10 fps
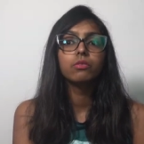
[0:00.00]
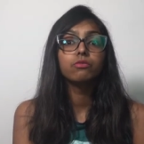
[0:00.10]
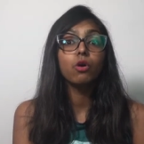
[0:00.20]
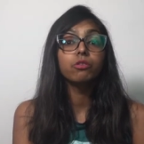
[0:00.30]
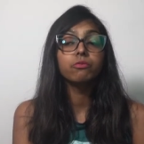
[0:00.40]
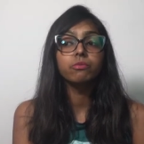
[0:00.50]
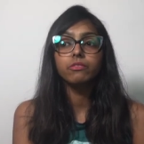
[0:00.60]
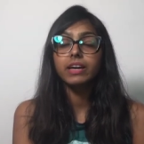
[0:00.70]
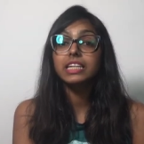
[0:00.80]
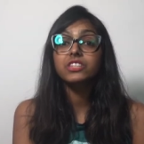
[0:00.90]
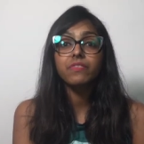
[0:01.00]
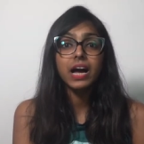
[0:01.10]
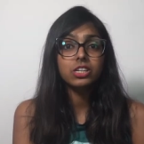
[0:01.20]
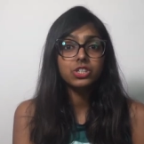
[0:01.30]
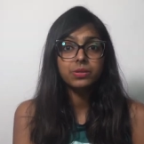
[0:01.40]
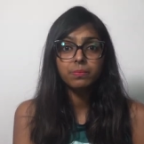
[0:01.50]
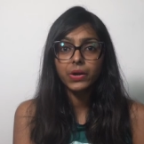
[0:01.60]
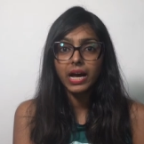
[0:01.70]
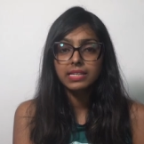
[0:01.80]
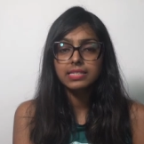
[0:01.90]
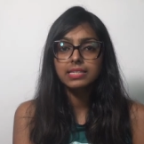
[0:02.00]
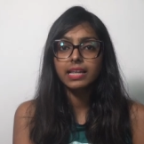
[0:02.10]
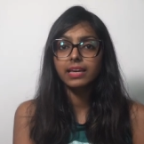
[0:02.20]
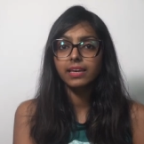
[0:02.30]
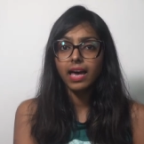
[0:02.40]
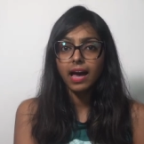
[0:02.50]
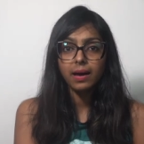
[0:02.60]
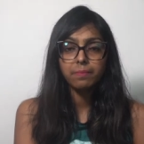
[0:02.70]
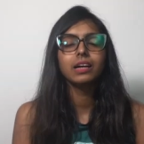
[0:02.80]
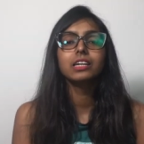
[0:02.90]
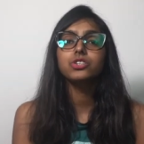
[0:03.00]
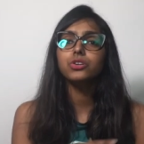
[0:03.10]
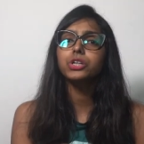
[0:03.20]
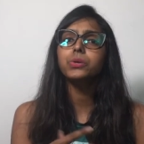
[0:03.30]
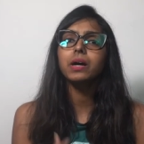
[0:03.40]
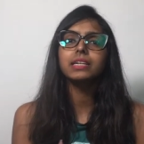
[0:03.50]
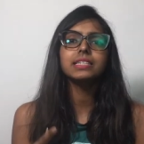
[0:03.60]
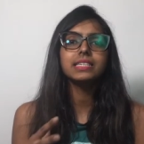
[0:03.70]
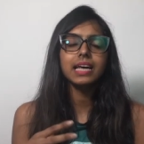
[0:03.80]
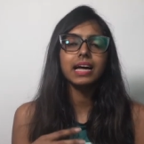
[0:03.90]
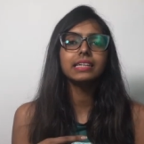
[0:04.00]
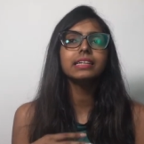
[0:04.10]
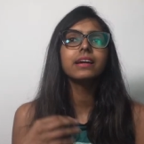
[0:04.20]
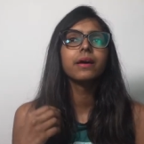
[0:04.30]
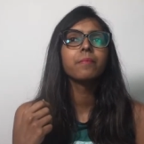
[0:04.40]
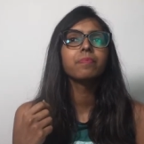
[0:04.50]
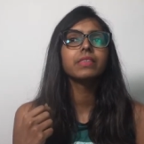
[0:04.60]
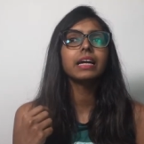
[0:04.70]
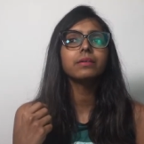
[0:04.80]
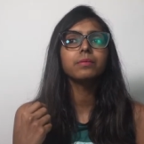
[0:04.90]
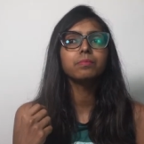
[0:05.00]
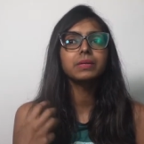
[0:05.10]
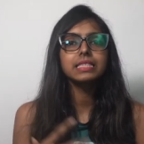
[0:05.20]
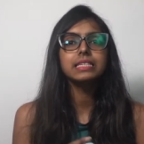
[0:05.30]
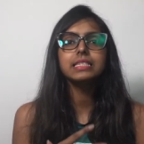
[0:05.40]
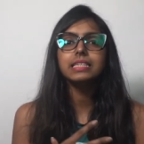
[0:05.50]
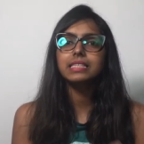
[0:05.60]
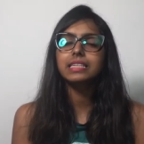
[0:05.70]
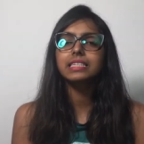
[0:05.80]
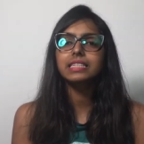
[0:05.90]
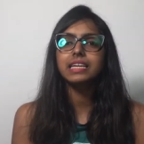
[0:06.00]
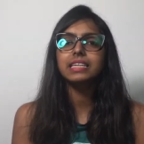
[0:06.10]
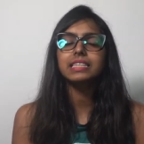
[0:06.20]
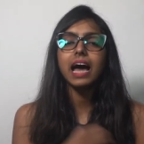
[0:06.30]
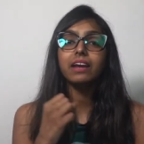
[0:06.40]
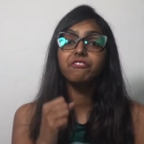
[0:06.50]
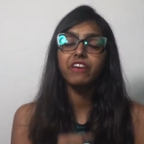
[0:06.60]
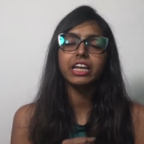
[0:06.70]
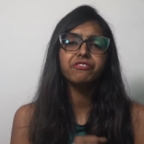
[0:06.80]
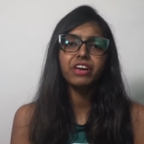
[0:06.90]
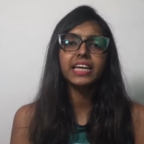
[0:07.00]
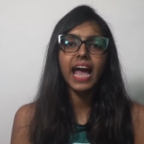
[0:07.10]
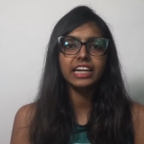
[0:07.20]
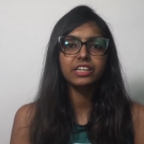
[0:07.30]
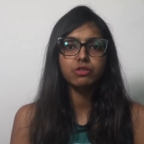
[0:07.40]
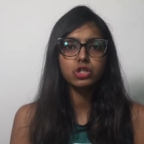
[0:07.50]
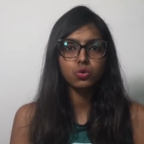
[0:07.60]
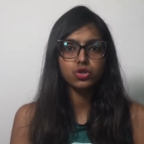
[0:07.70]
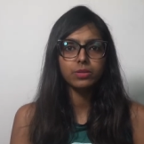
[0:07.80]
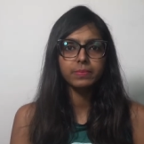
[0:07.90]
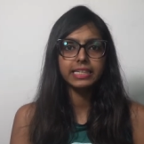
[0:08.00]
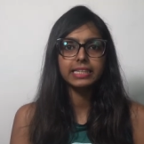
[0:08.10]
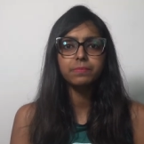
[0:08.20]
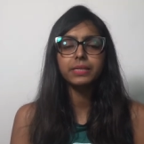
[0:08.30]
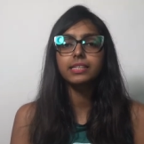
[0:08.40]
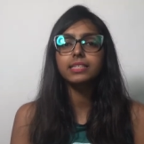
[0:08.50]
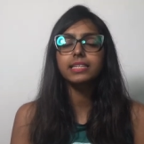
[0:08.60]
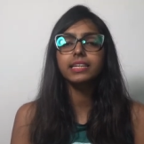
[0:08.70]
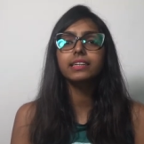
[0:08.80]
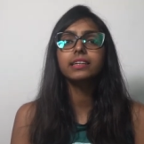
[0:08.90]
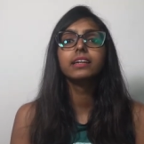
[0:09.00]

for various fashion brands like gap so you need to understand that businesses these days are very very active on social media because it